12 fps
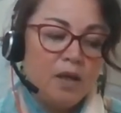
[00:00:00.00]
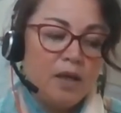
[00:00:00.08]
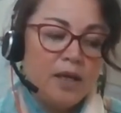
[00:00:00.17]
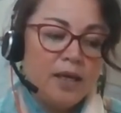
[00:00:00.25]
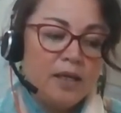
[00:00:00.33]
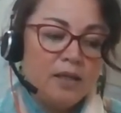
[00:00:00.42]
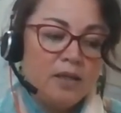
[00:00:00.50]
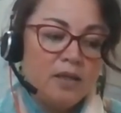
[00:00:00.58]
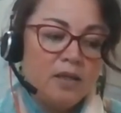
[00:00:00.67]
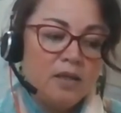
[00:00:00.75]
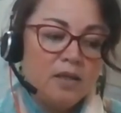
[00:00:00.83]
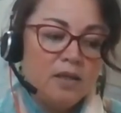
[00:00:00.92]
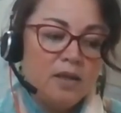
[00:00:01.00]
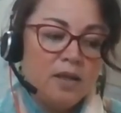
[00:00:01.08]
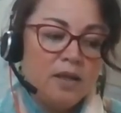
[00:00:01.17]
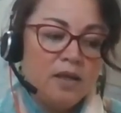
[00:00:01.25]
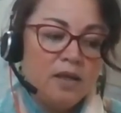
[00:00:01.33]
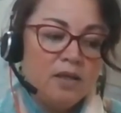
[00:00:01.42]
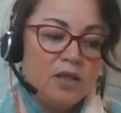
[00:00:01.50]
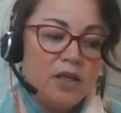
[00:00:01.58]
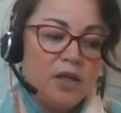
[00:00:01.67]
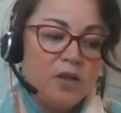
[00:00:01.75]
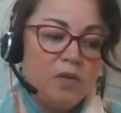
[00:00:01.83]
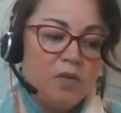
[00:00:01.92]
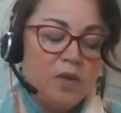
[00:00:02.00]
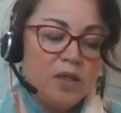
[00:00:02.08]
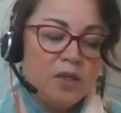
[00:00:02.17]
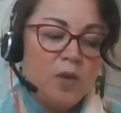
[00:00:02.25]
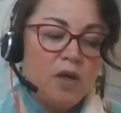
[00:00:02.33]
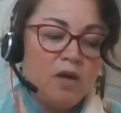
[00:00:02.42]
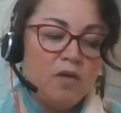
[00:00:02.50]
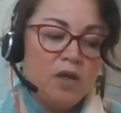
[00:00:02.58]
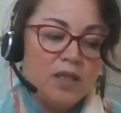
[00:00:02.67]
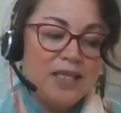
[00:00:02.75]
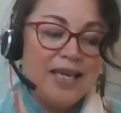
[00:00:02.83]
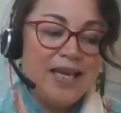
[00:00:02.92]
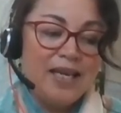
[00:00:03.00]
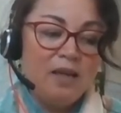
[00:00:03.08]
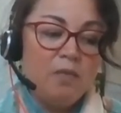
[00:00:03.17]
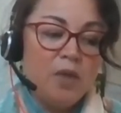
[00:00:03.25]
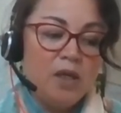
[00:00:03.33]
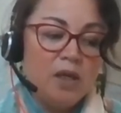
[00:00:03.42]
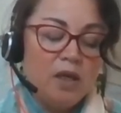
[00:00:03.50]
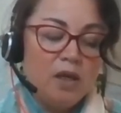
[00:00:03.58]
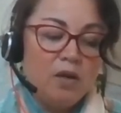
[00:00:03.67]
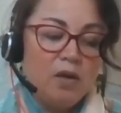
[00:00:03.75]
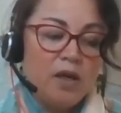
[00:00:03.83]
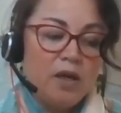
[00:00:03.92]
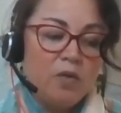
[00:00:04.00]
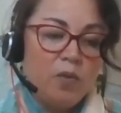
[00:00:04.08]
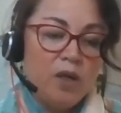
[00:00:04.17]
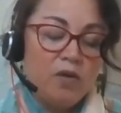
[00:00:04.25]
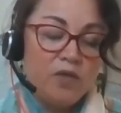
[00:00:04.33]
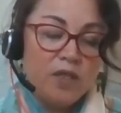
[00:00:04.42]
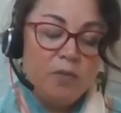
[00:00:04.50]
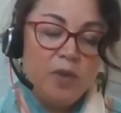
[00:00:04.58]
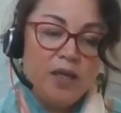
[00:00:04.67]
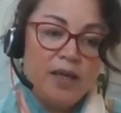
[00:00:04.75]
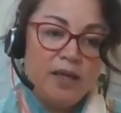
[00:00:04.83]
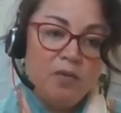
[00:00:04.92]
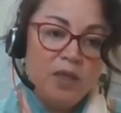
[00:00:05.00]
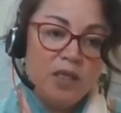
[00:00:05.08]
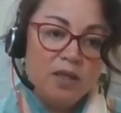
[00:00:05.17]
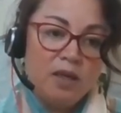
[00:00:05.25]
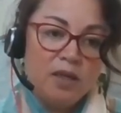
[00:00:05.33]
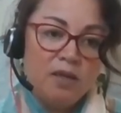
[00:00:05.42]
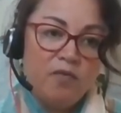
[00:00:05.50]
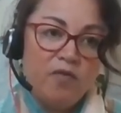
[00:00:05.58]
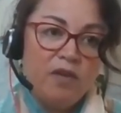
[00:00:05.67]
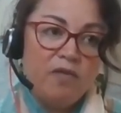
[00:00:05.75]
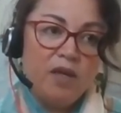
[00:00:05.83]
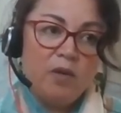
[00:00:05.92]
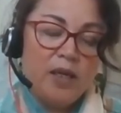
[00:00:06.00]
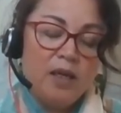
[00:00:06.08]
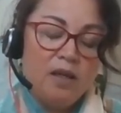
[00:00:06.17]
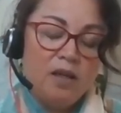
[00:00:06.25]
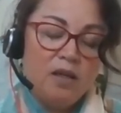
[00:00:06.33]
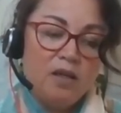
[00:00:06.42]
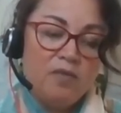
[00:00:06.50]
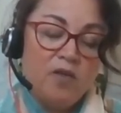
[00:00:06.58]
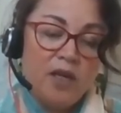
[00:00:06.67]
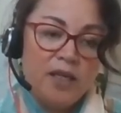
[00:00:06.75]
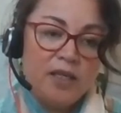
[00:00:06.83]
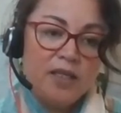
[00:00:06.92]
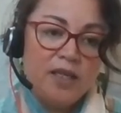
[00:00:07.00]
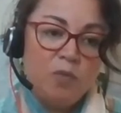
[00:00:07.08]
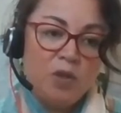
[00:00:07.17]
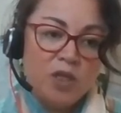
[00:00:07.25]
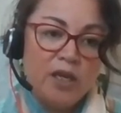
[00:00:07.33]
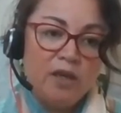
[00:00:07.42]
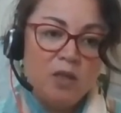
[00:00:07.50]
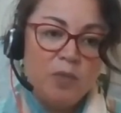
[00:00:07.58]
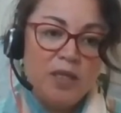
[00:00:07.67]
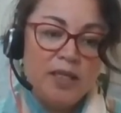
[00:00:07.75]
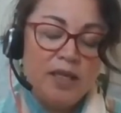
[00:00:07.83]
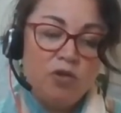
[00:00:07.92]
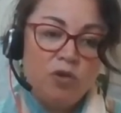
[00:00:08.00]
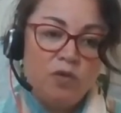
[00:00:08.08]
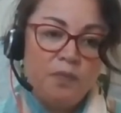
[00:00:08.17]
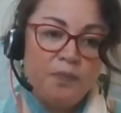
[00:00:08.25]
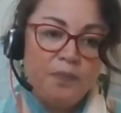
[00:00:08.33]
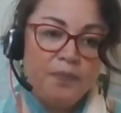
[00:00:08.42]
So as part of our team, we decided very quickly that the finance team was going to be central.